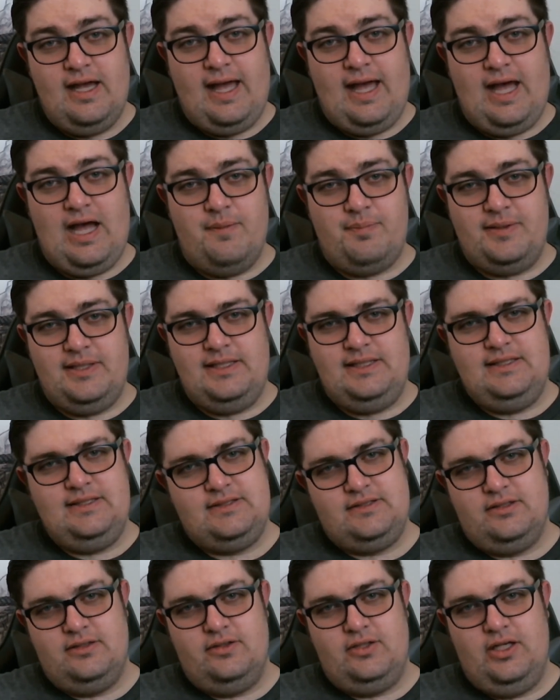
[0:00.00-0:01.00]
Happy
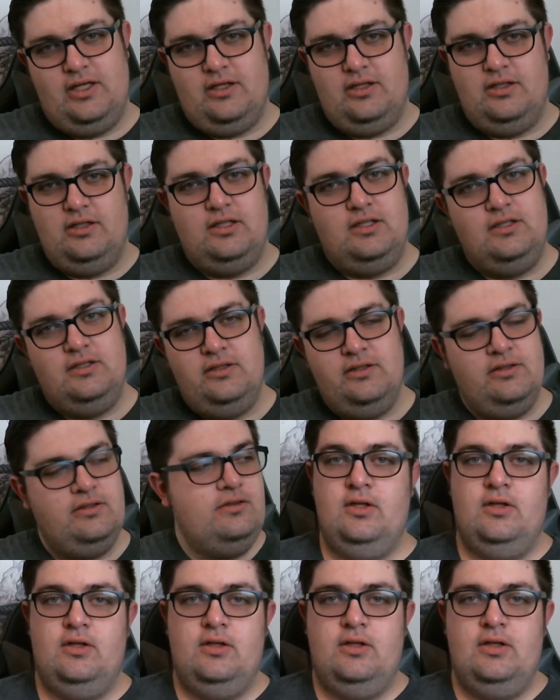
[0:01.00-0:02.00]
Easter, y'all.
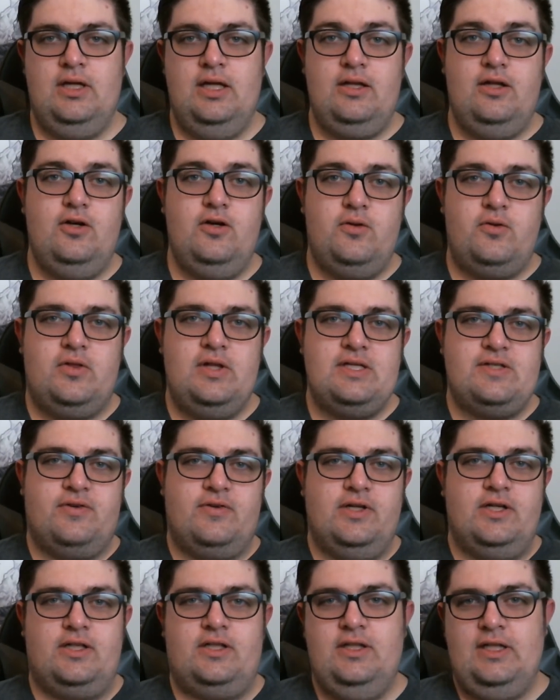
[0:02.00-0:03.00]
Hello, thanks
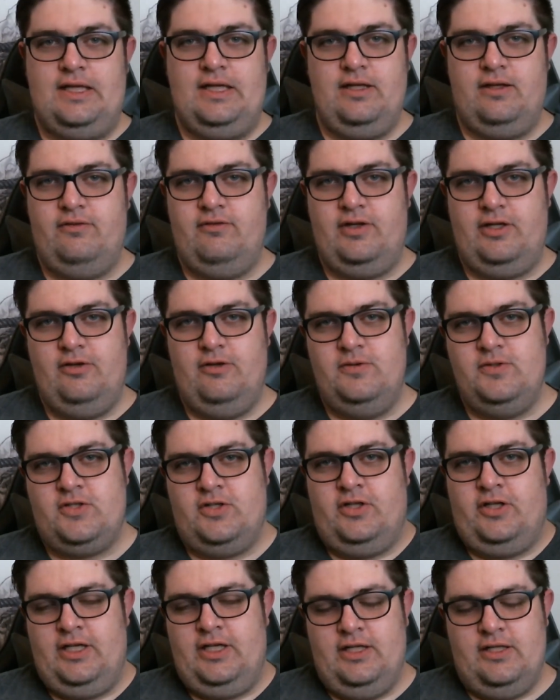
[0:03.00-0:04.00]
for clicking on the video and
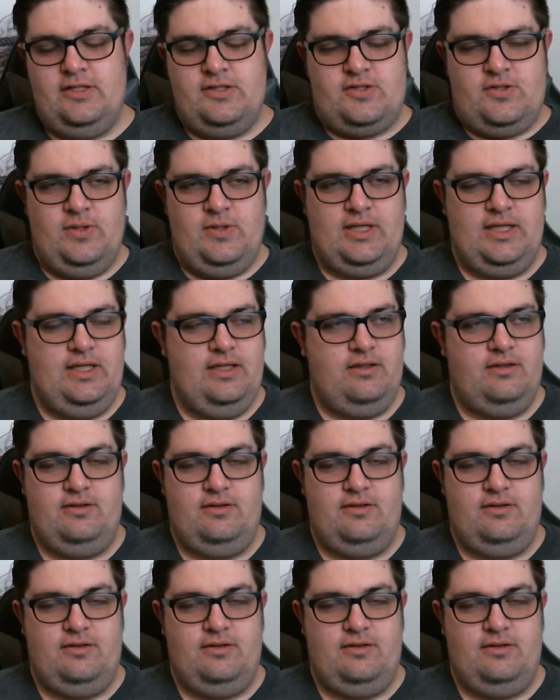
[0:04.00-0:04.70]
turning tuning in,